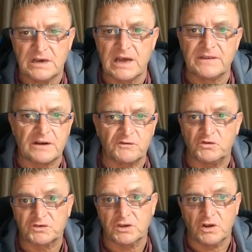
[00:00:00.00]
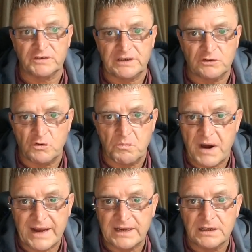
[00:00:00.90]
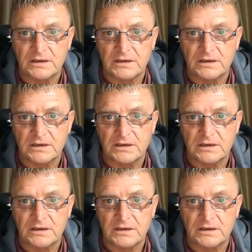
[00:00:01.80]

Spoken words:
And then, of course, a lot didn't come back